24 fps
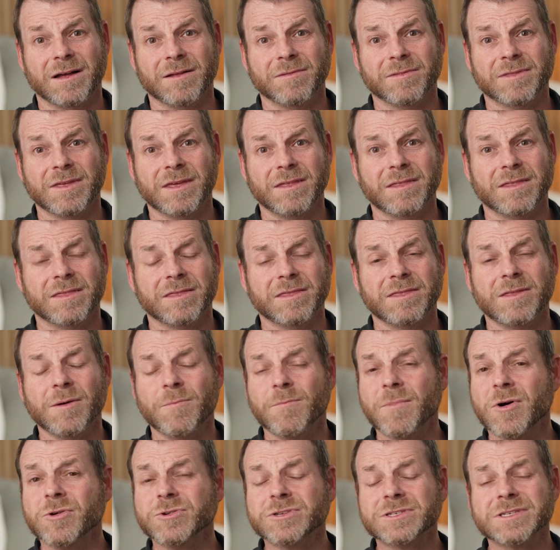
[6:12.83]
The
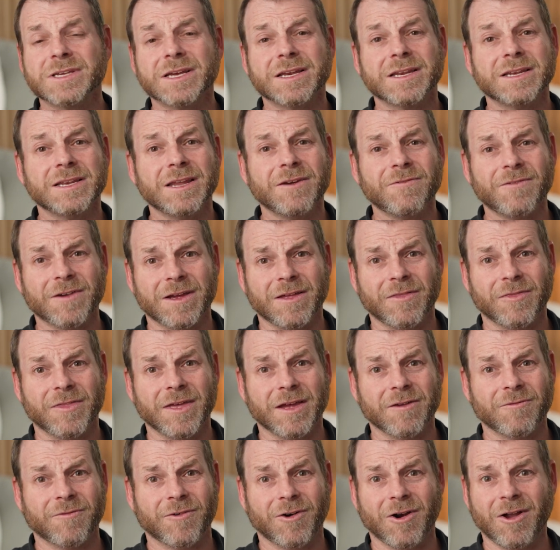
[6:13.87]
most significant
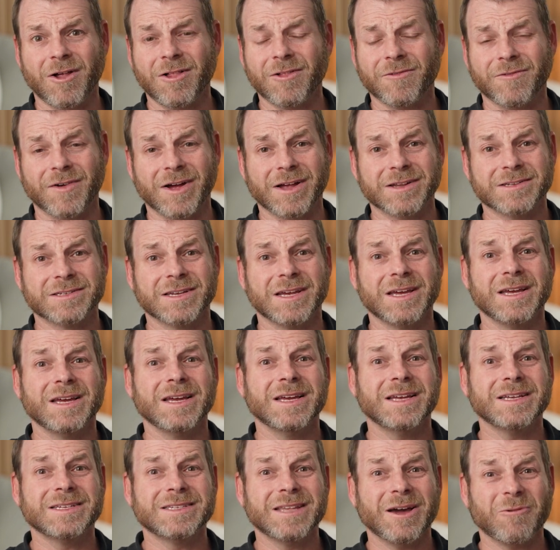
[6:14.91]
thing for all of us
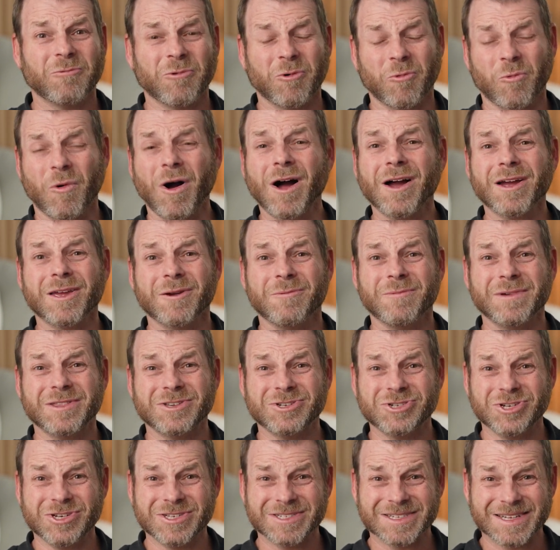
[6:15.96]
is that we're walking with
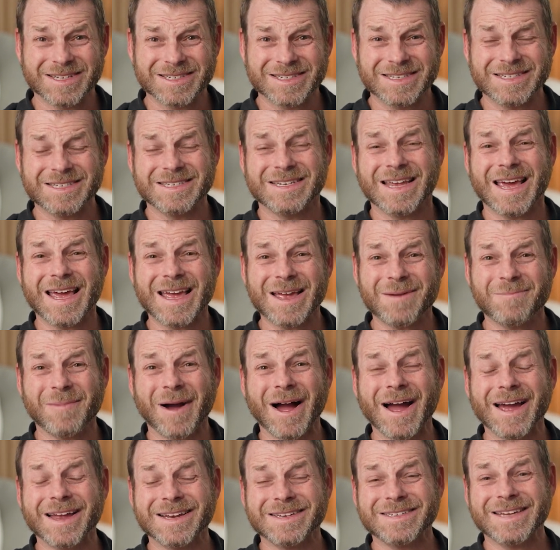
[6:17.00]
Jesus day
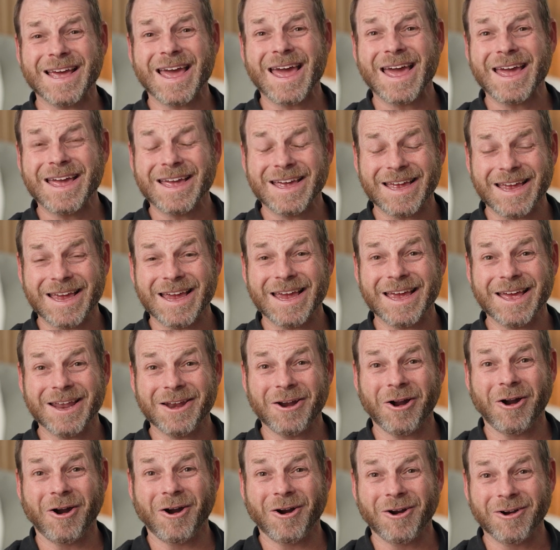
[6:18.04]
by day in
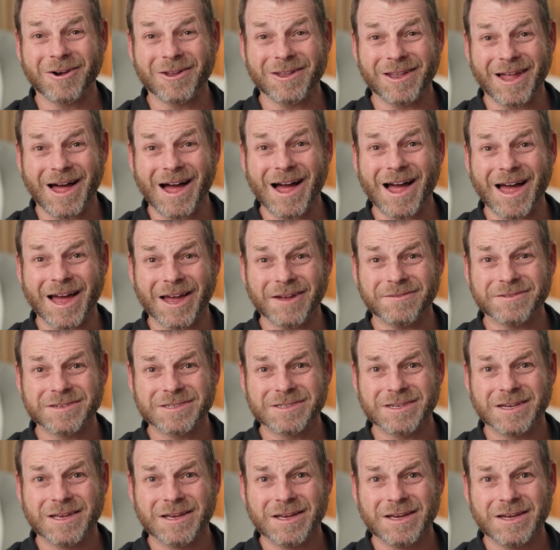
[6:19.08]
our
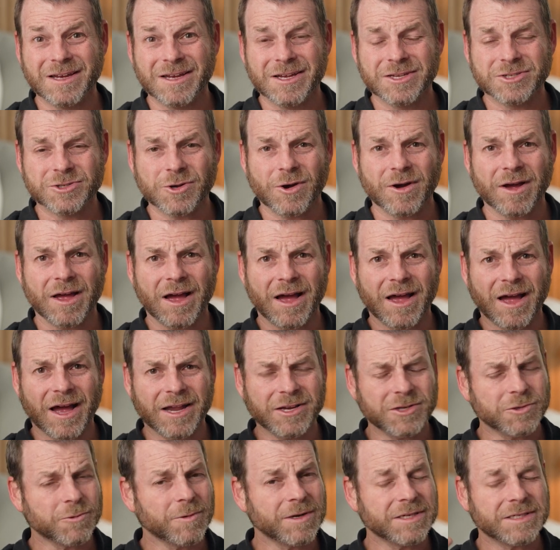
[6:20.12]
lives. So I
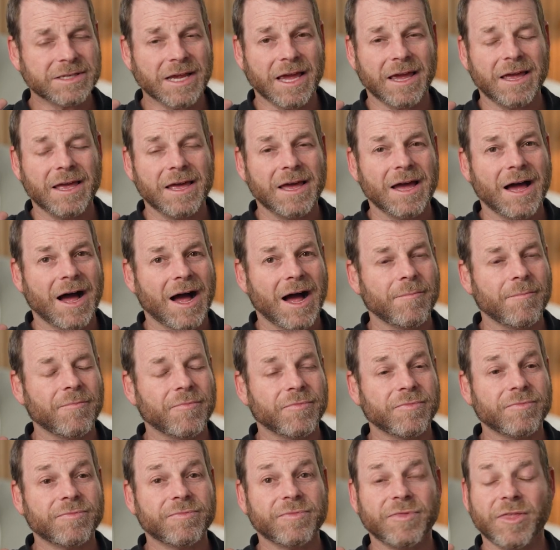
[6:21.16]
just want to say
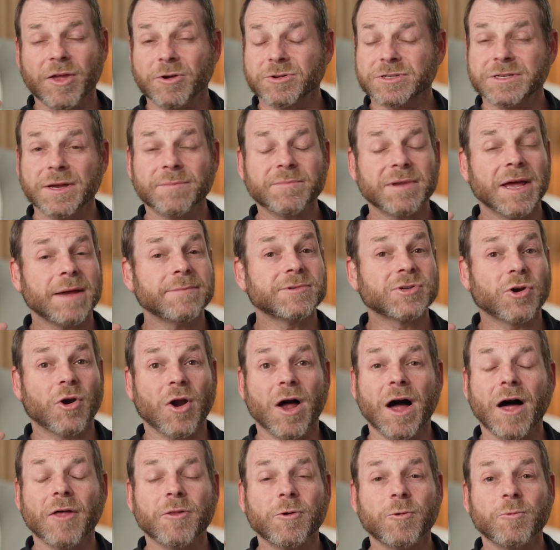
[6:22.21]
there sometimes
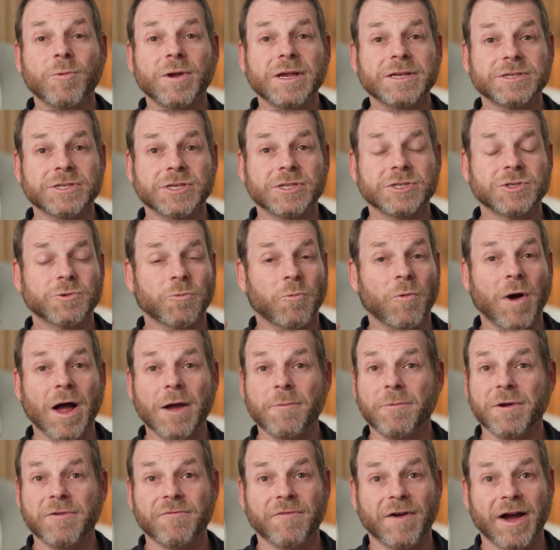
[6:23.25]
are other reasons why
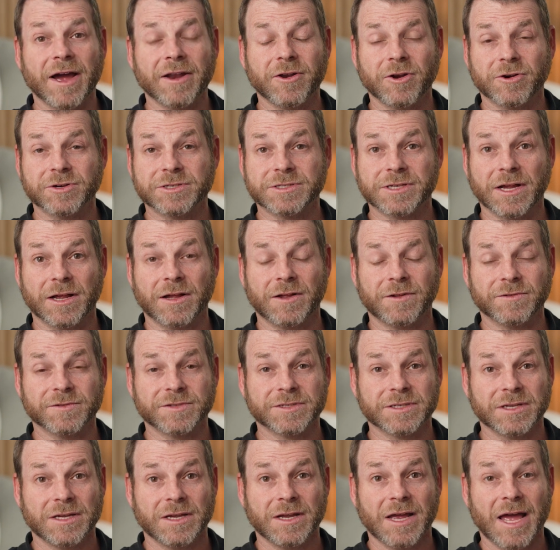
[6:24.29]
we find
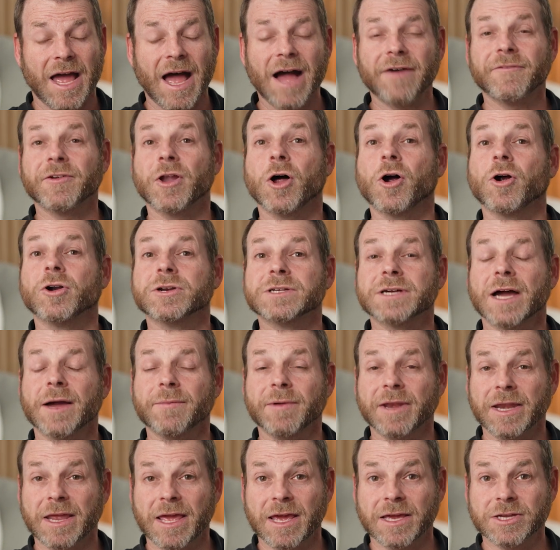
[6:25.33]
ourselves having a hard time
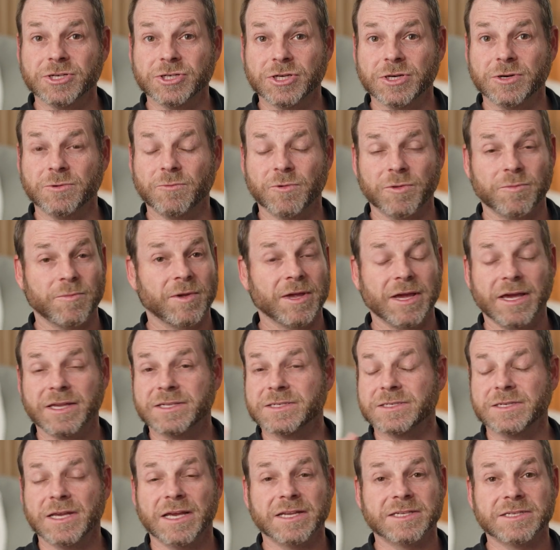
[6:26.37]
engaging with me.
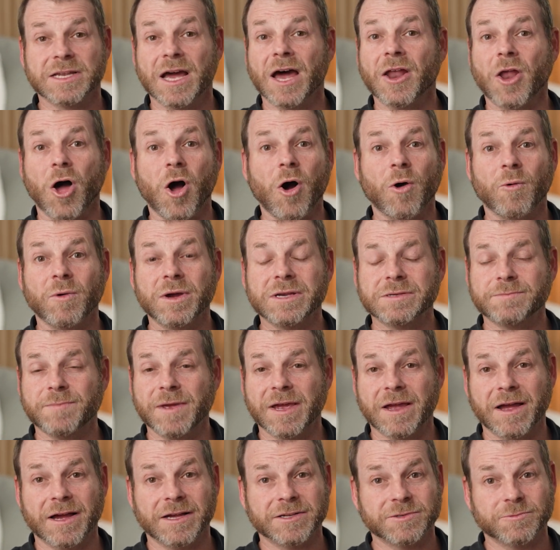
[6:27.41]
It's not always
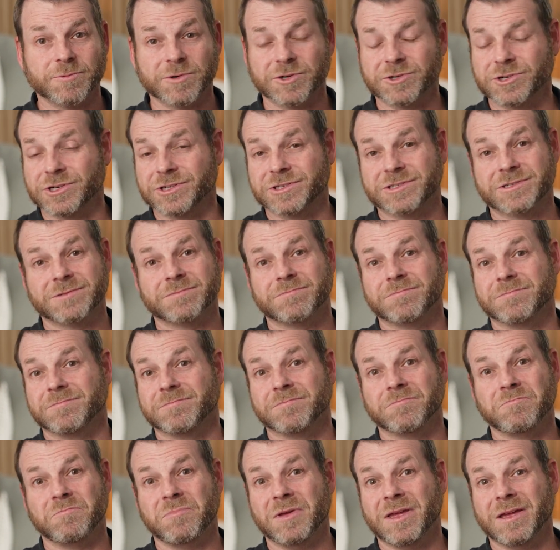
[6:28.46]
because we're just
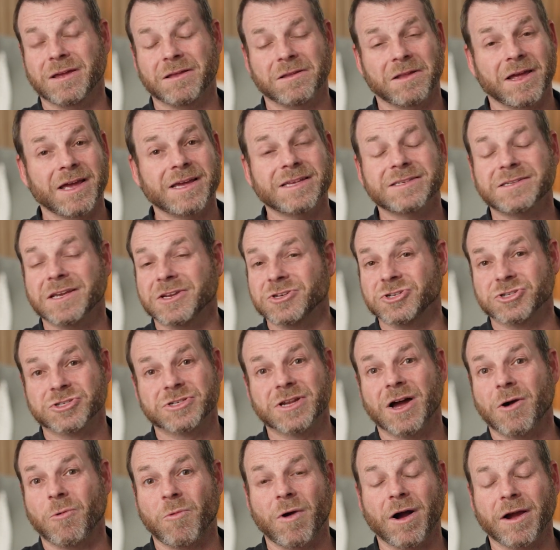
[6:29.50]
being lazy and just
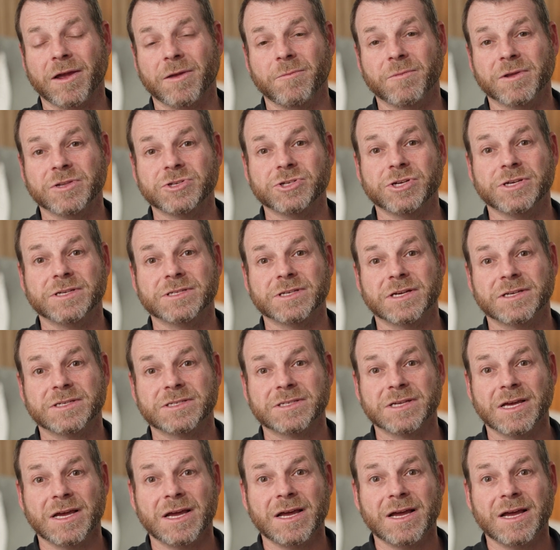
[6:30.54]
not walking with
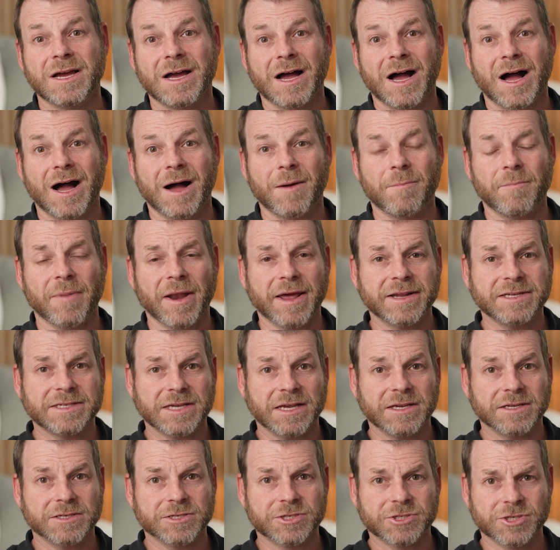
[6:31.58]
Jesus. But I'd
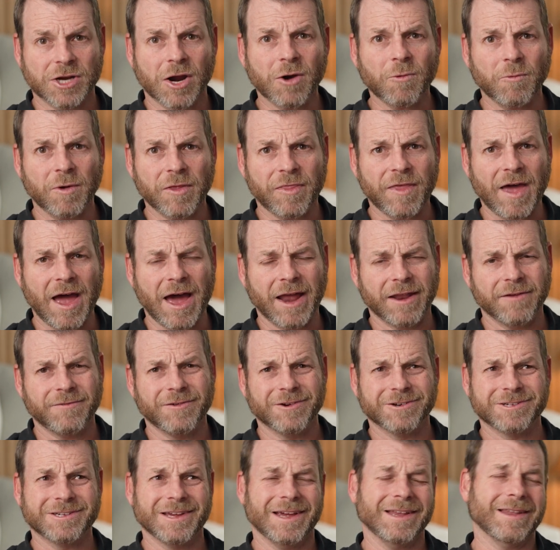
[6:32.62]
say start with that. If
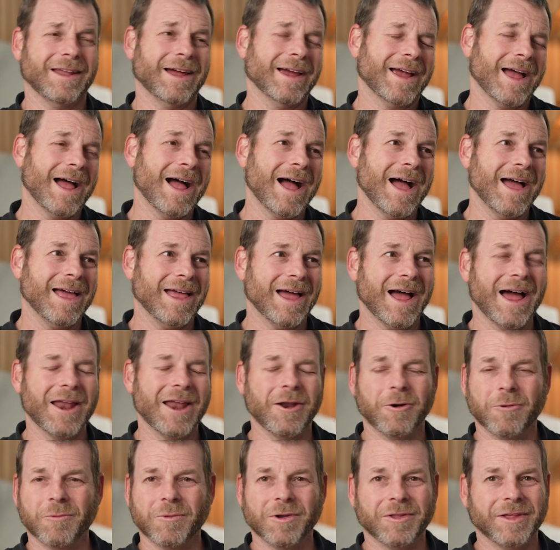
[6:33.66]
you're saying like, I
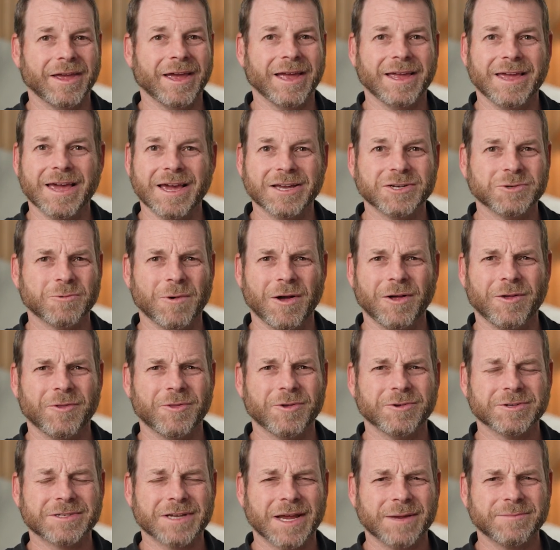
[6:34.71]
don't really engage well at
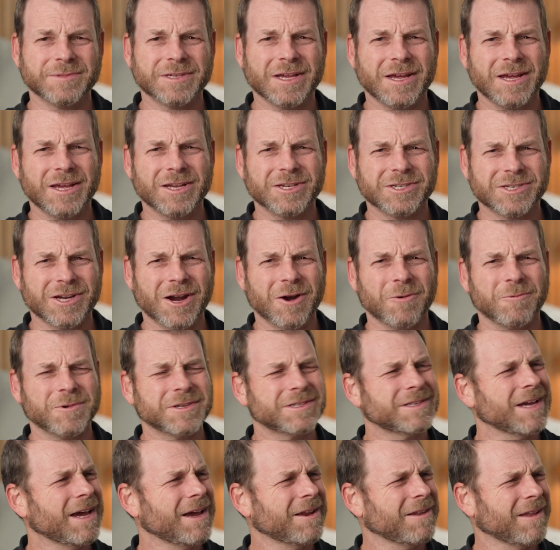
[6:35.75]
those times, start with
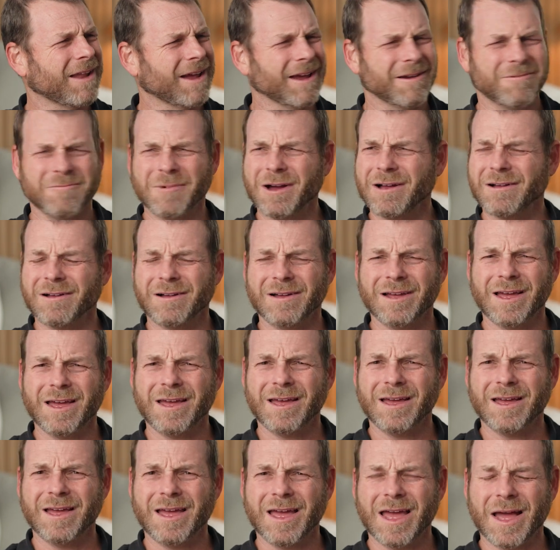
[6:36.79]
saying like, well,
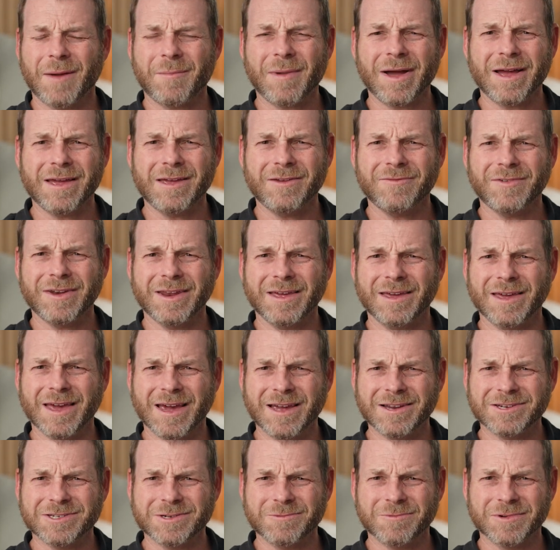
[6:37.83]
am I even
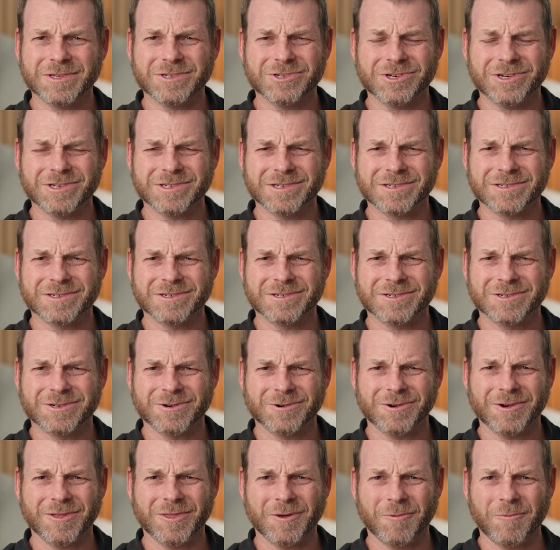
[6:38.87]
engaging with Jesus
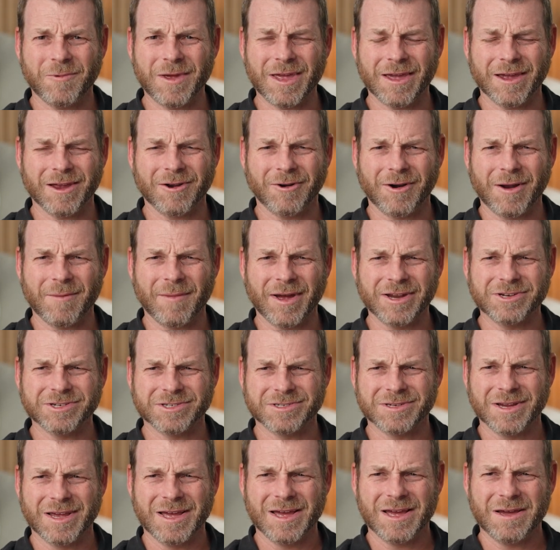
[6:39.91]
during the week? Or am I
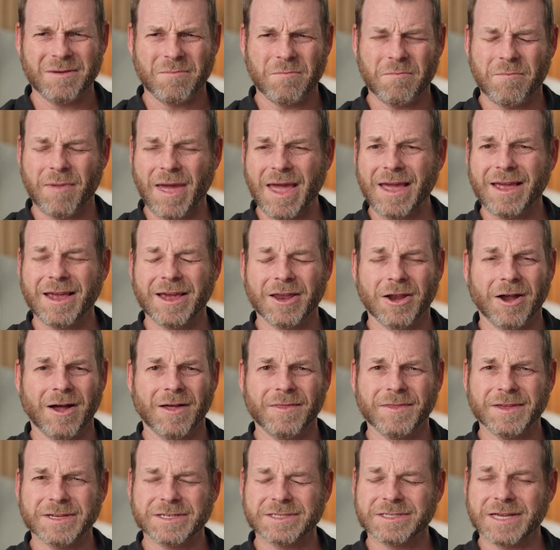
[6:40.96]
just banking
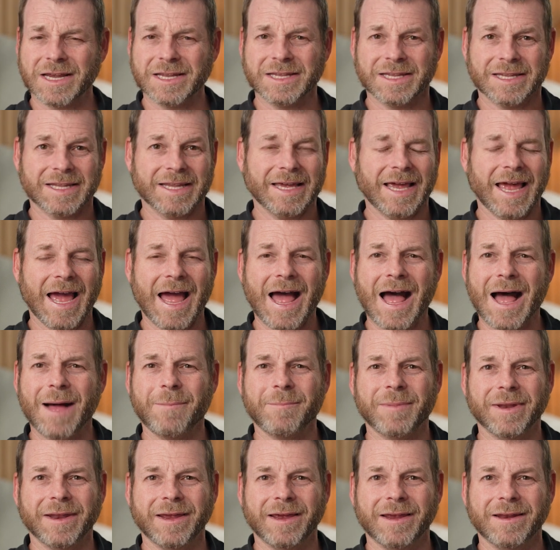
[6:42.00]
on this suddenly
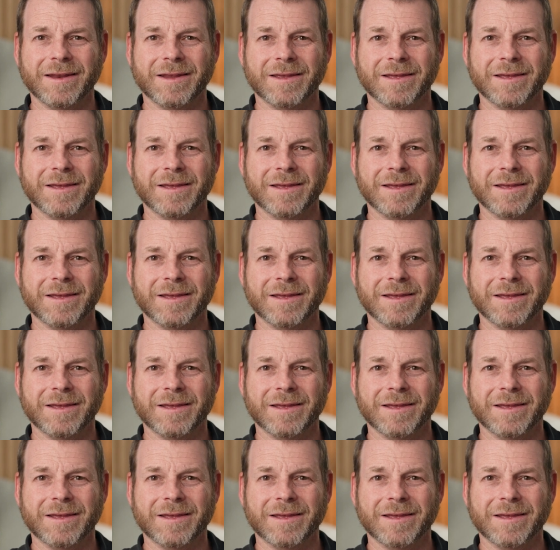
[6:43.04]
happening?